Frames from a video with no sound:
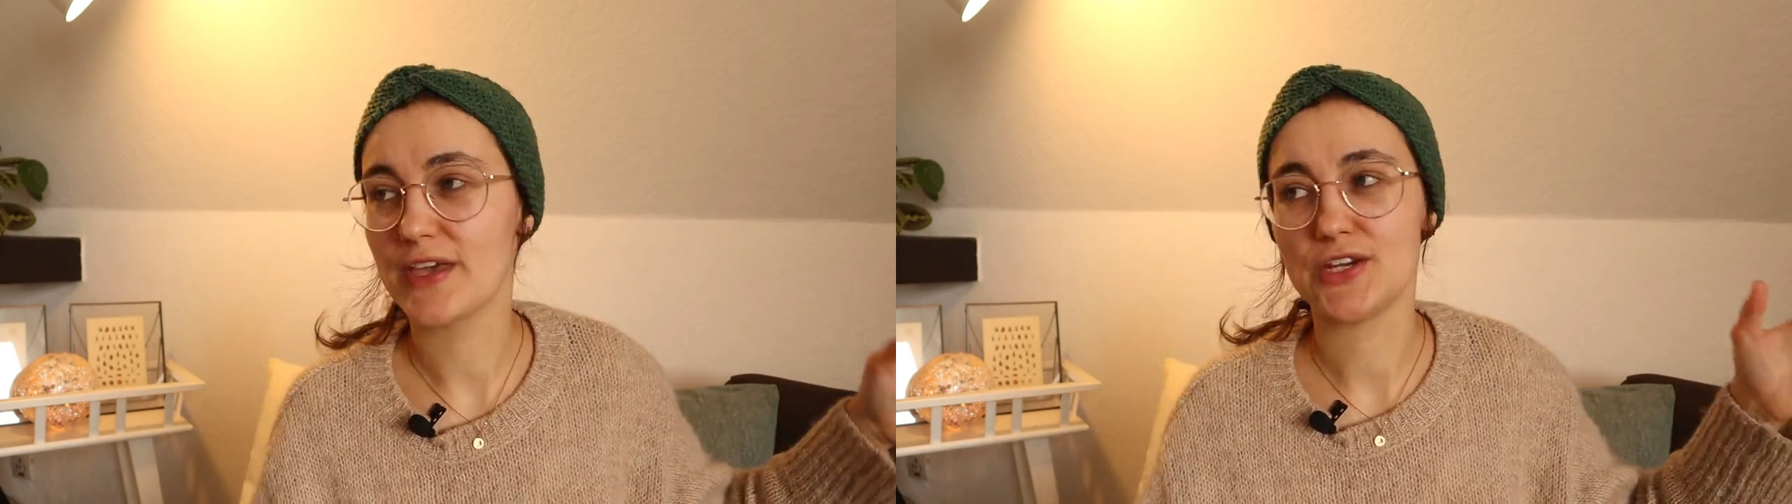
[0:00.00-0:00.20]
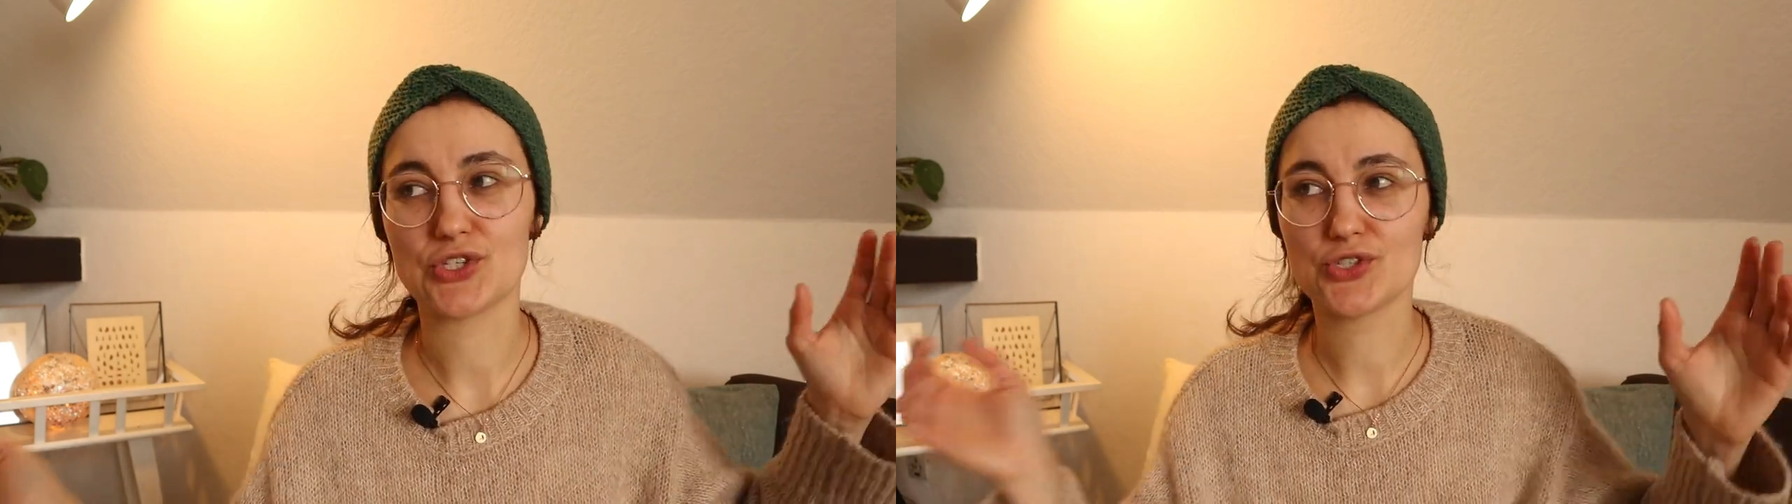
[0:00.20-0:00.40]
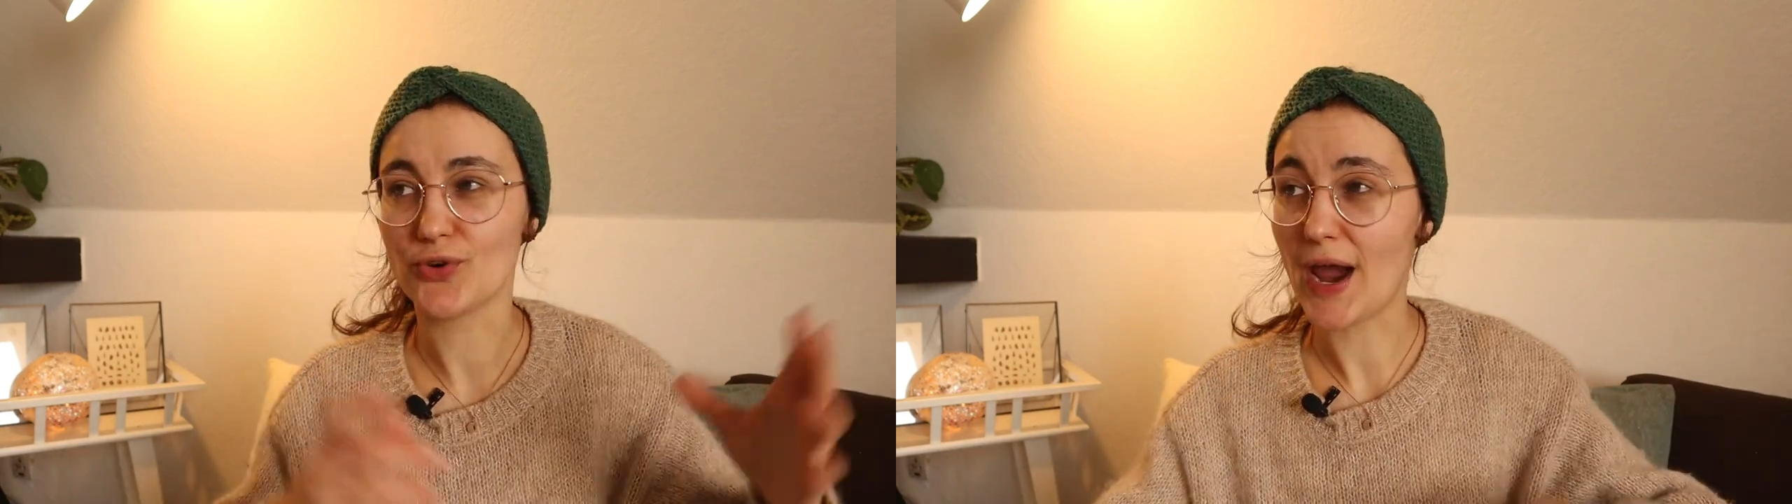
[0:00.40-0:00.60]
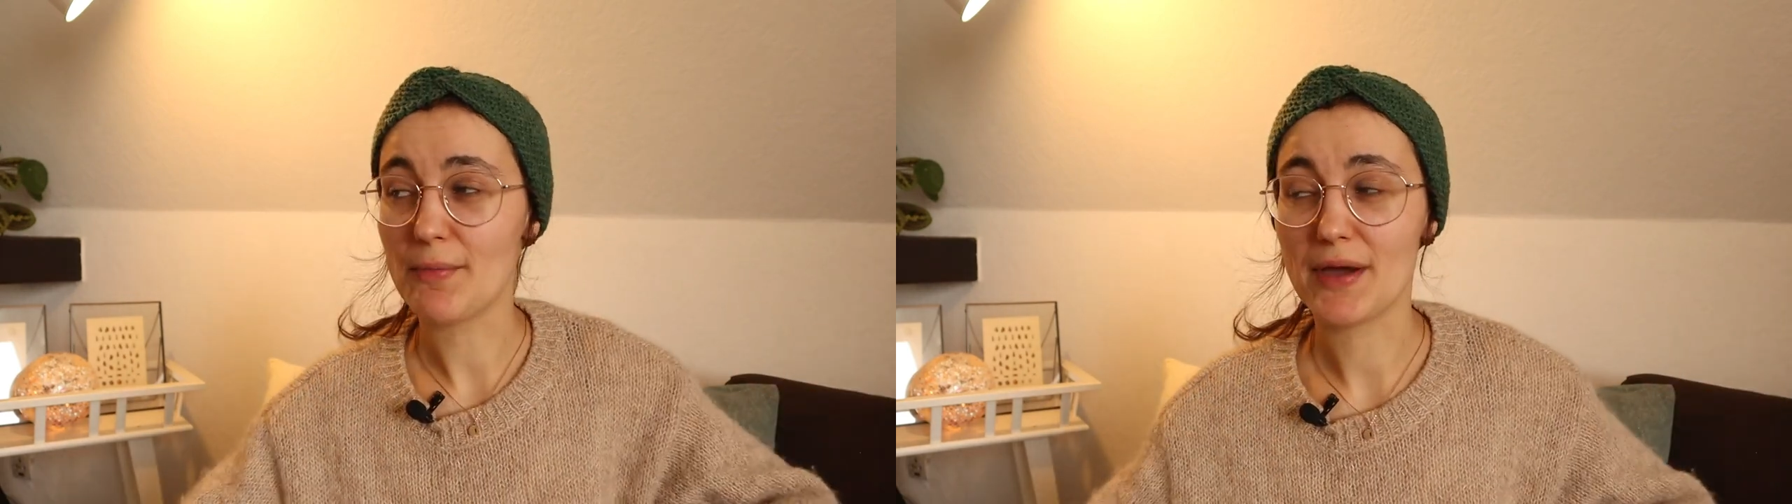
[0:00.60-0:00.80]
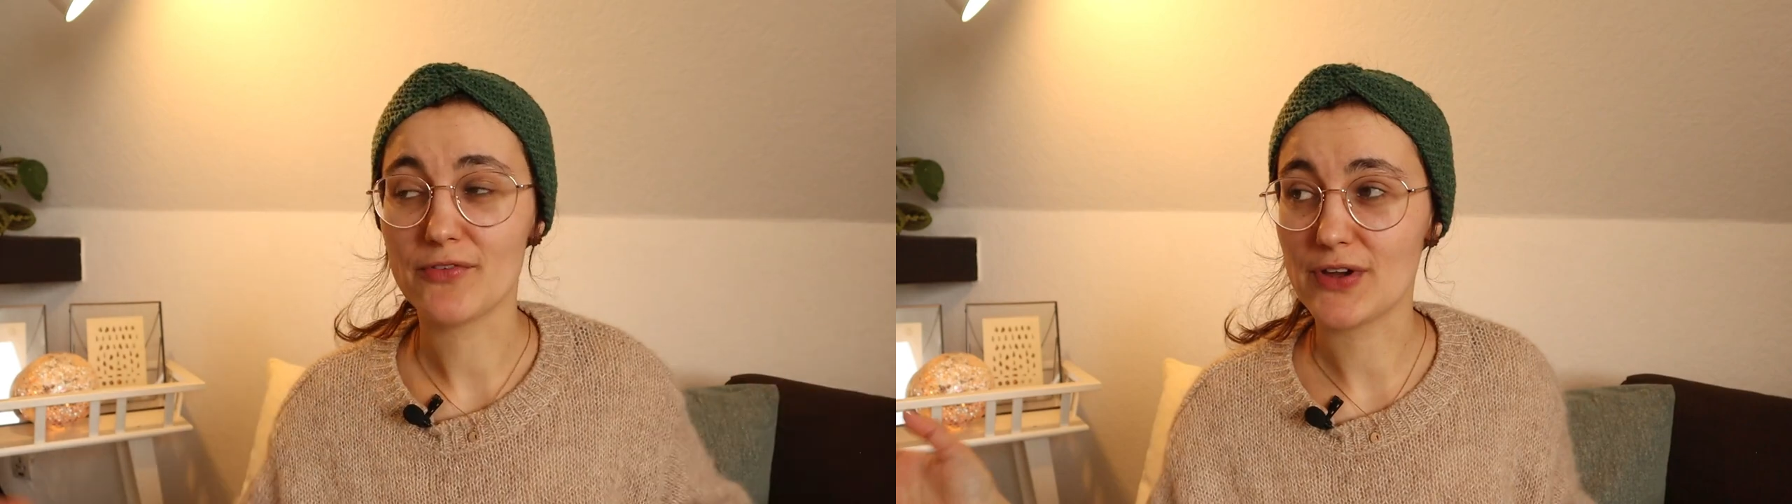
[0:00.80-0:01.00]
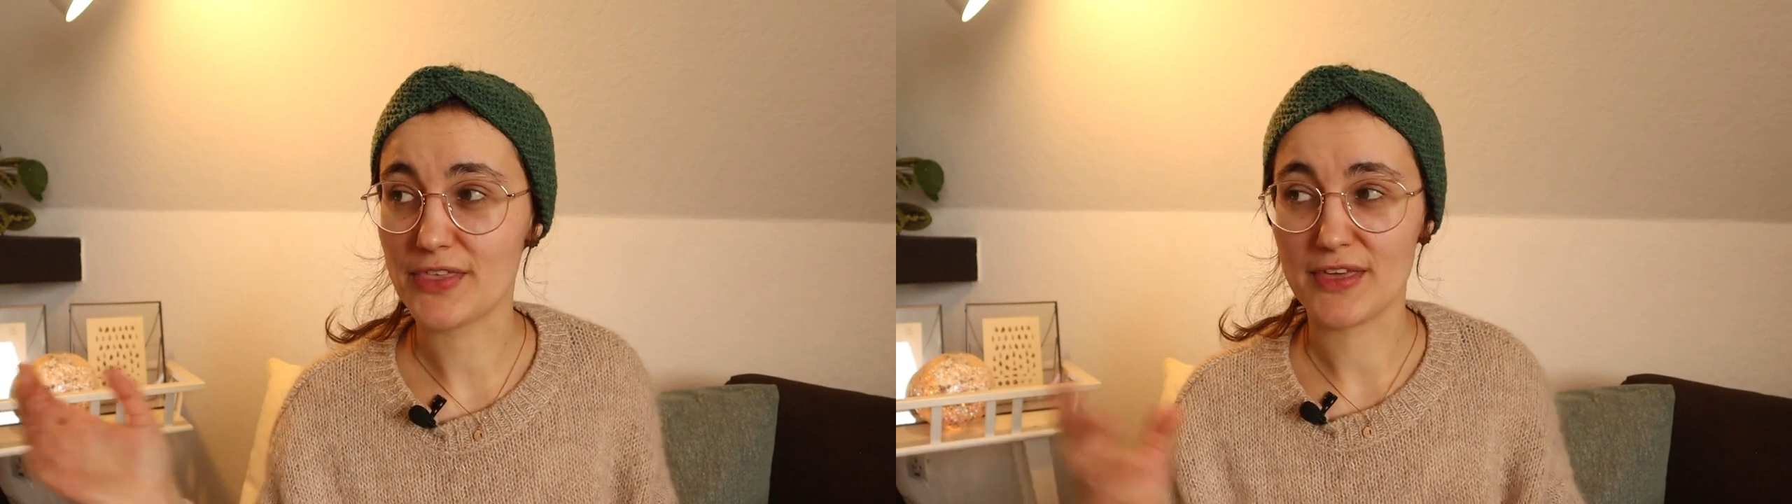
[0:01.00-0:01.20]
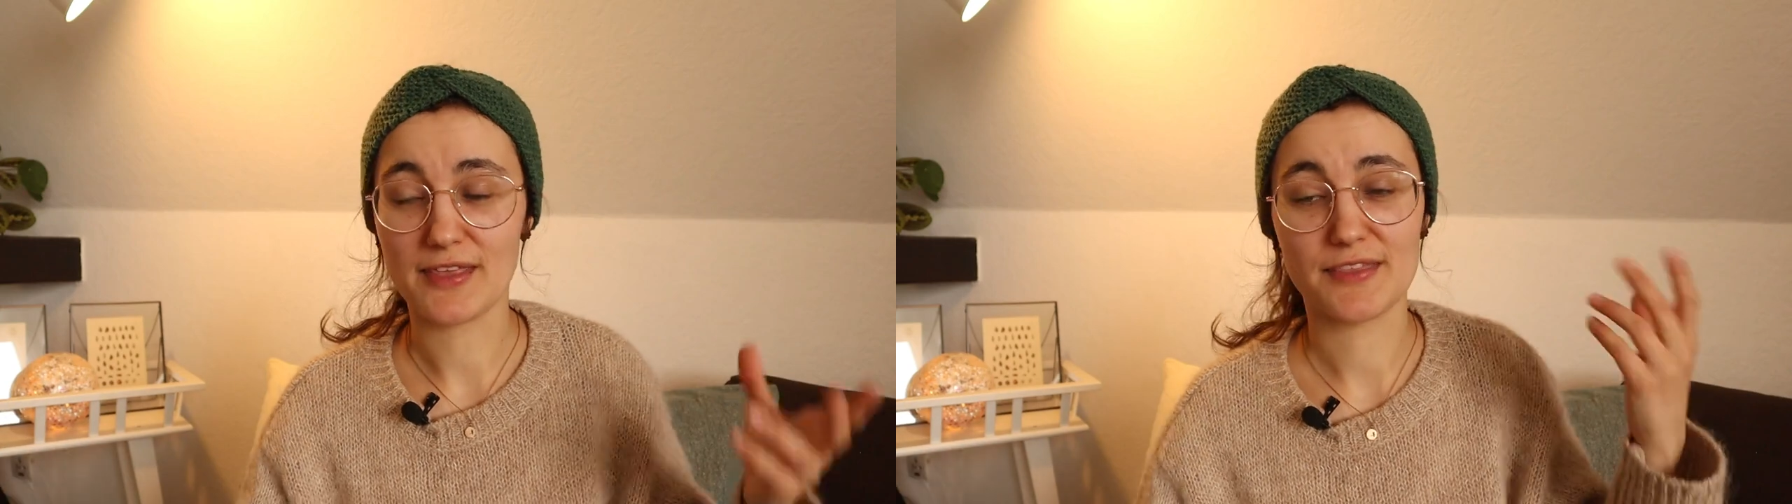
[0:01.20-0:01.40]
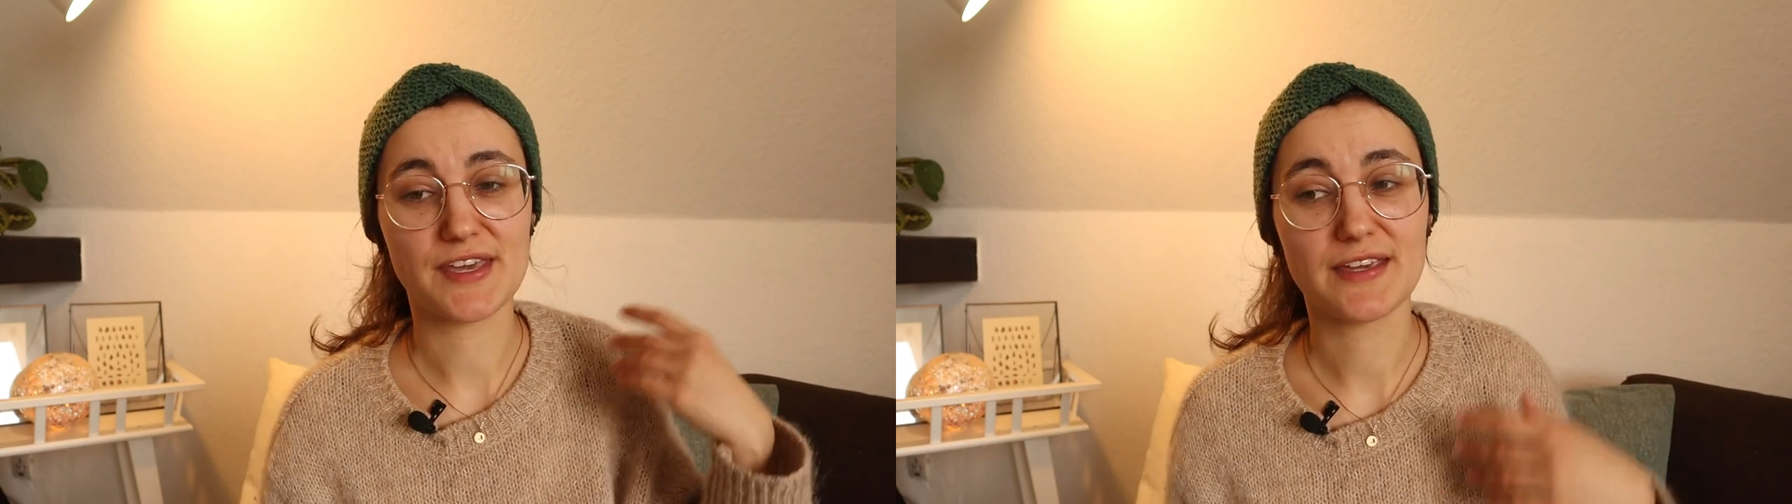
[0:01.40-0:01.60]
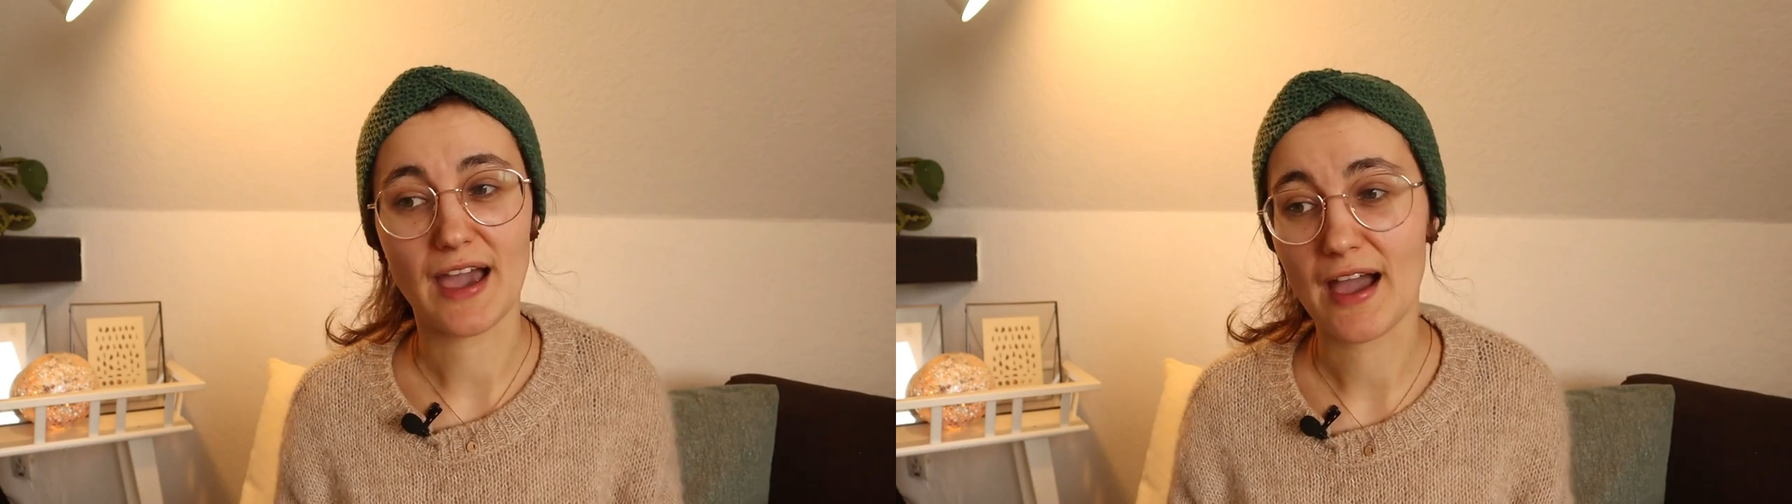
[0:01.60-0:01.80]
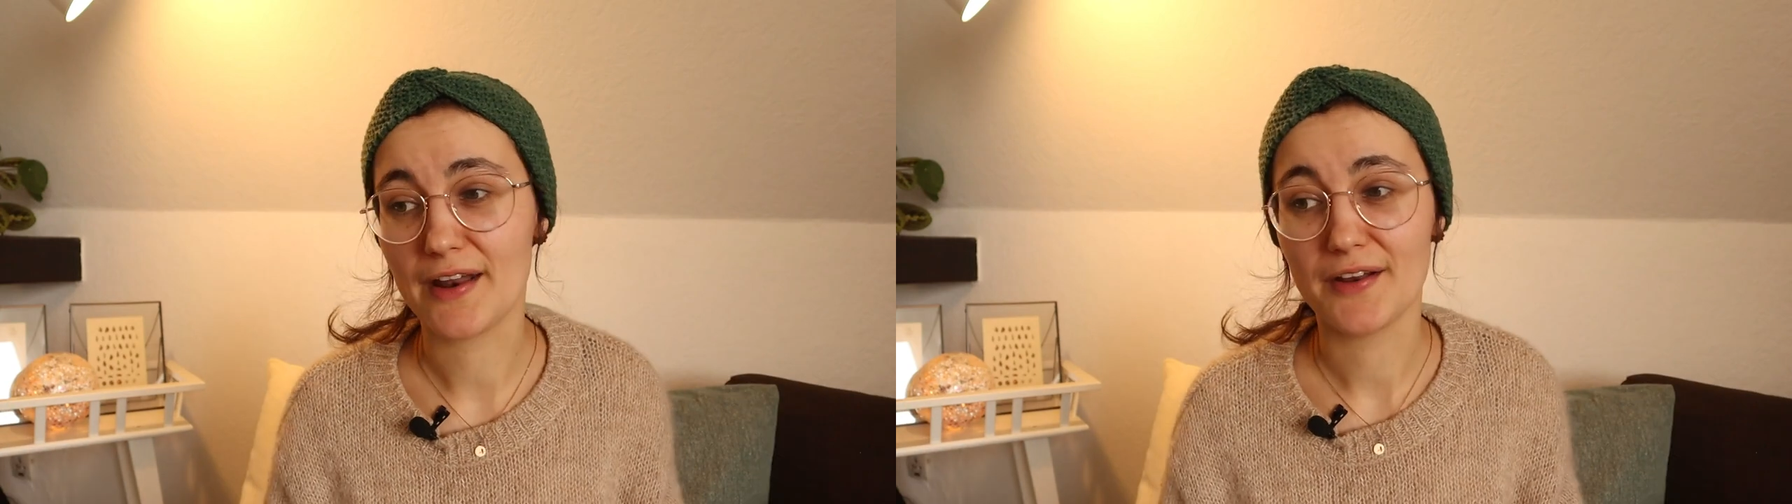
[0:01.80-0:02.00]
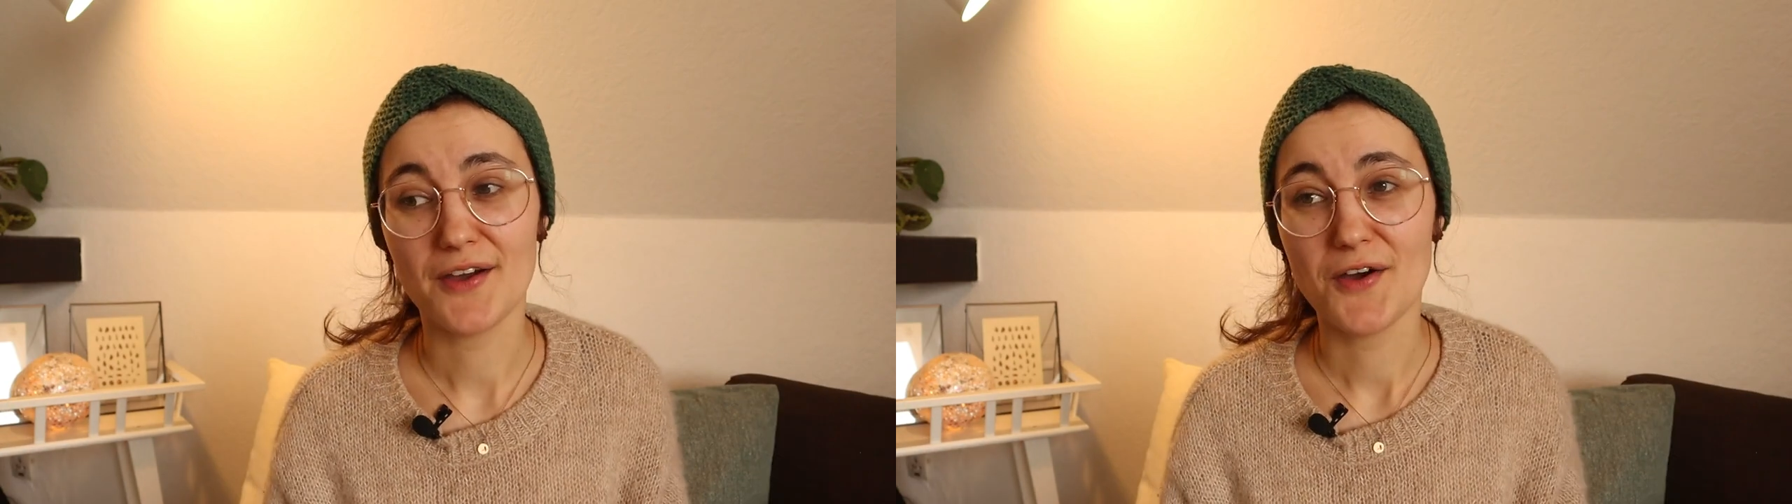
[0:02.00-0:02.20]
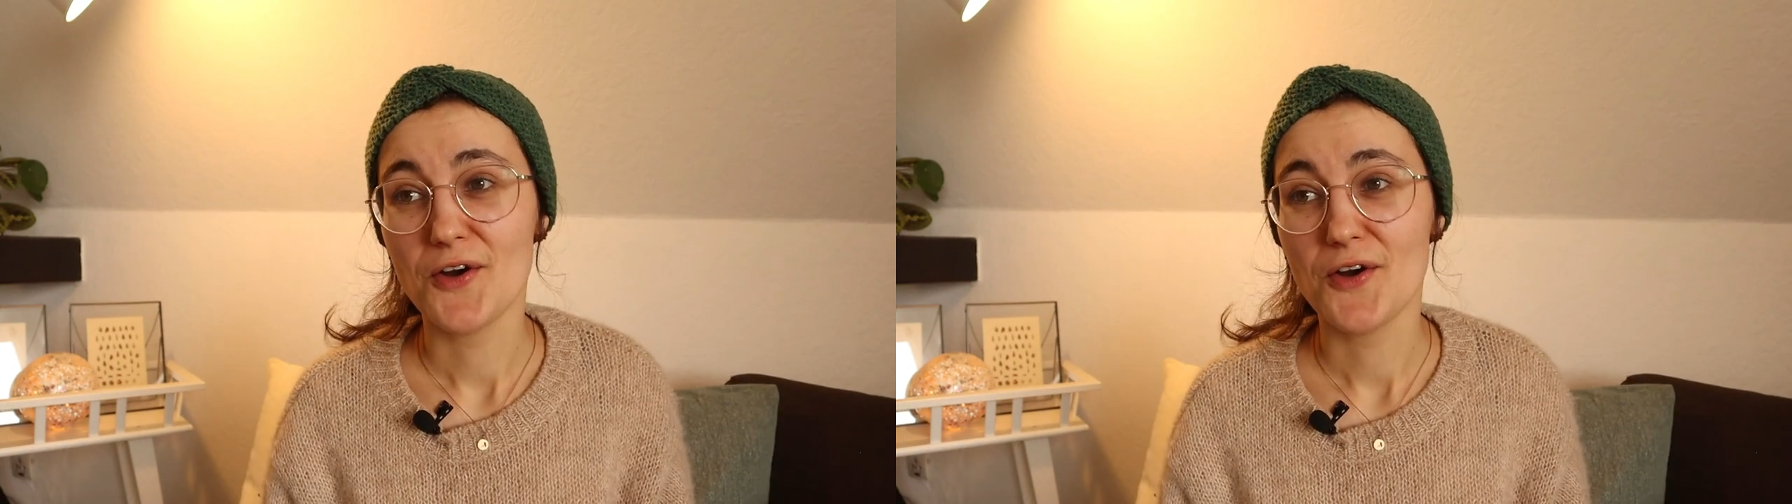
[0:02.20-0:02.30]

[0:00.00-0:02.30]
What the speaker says: they just grab everything that they can.